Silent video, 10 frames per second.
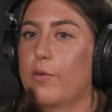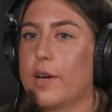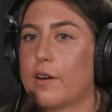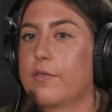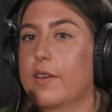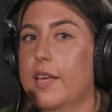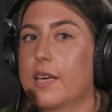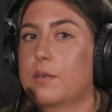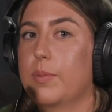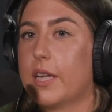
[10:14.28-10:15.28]
if what you're feeling
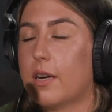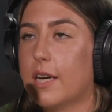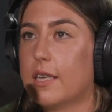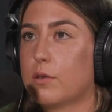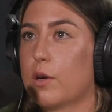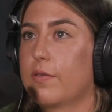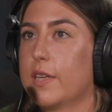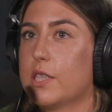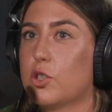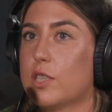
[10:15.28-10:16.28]
is bitterness or if
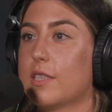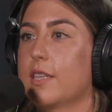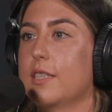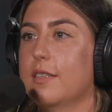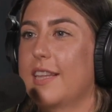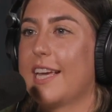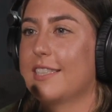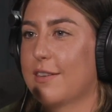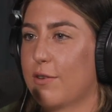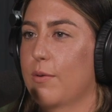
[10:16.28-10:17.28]
it's just a
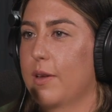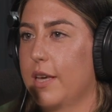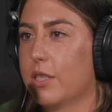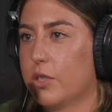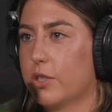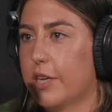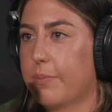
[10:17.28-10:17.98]
like different relationship.